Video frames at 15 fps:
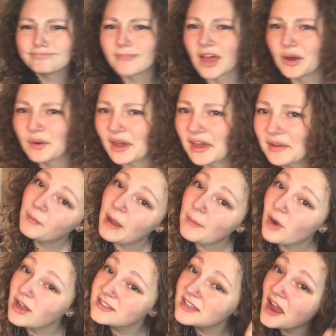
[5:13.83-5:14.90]
Okay. My
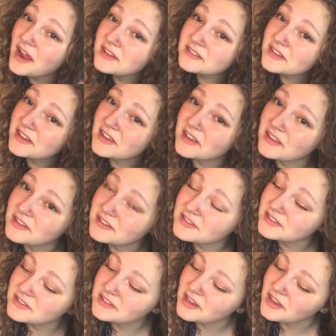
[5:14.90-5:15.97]
bra size
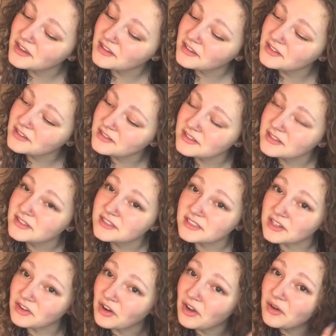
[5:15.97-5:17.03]
is
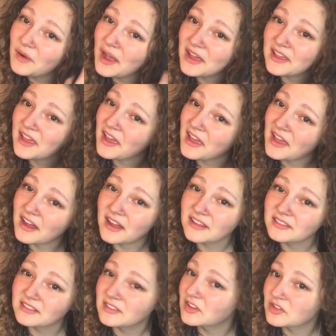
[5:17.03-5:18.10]
zero, aka I
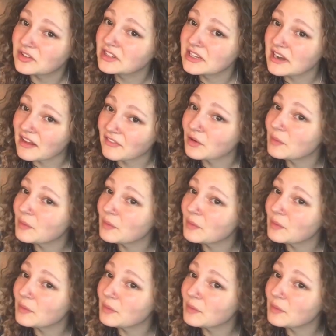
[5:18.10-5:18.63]
literally never